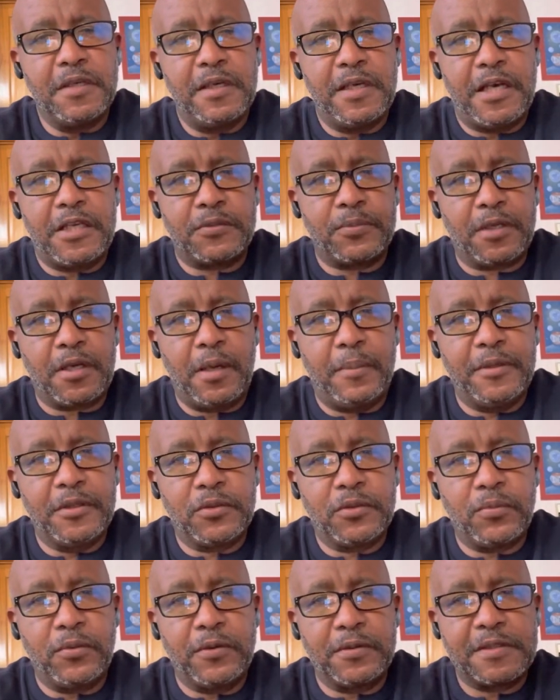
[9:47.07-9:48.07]
as we're coming
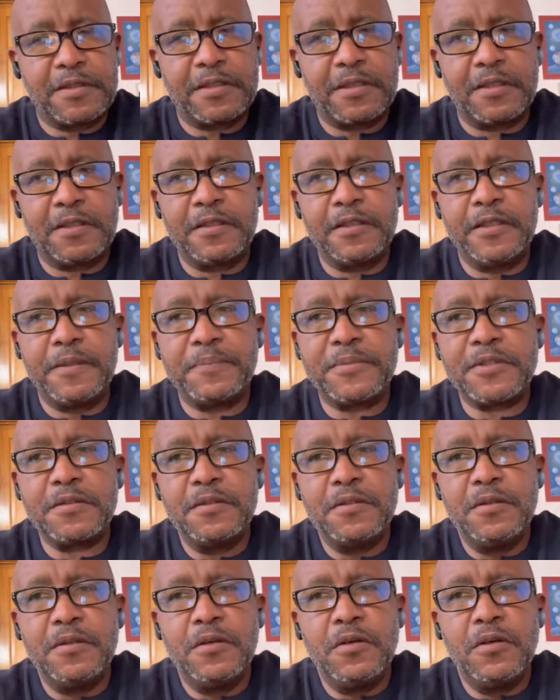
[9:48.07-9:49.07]
toward this eclipse,
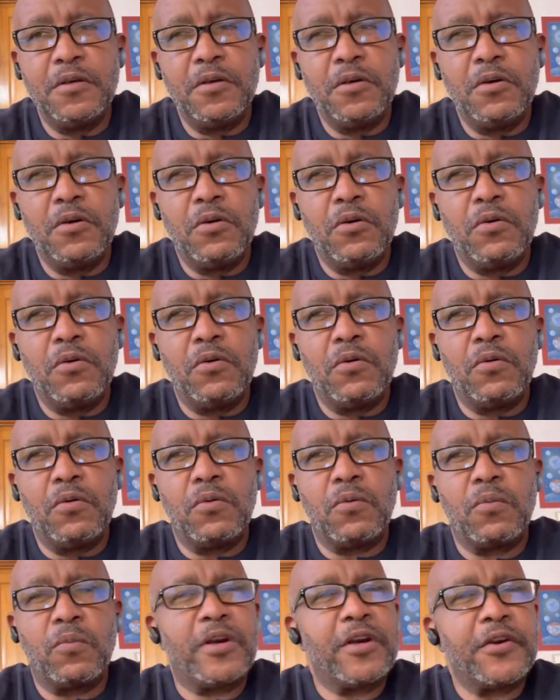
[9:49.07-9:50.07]

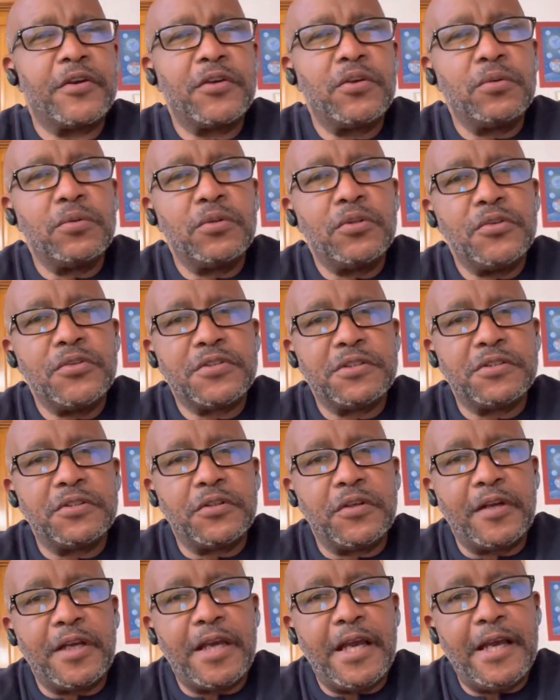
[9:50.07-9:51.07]
where are you losing
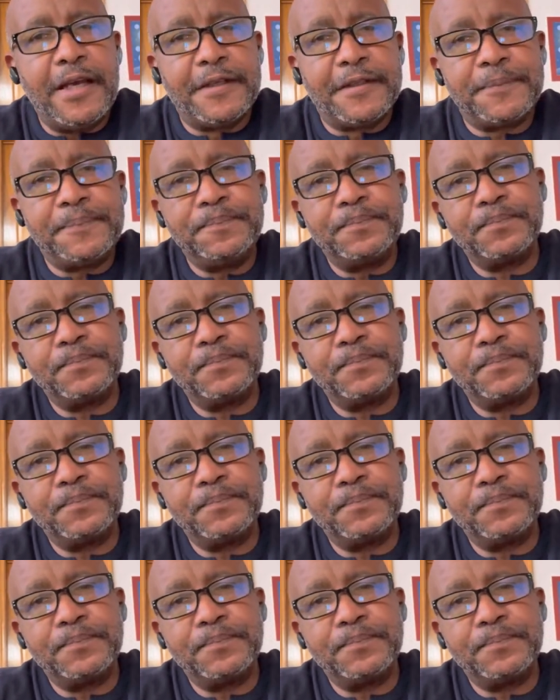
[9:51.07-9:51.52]
your head?